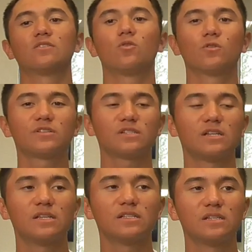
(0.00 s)
The course
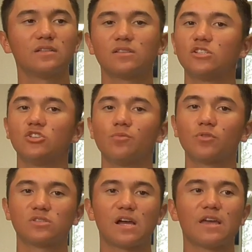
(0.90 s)
isn't
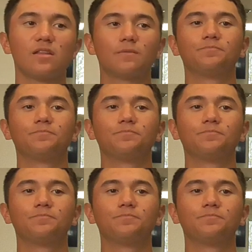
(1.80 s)
super tight,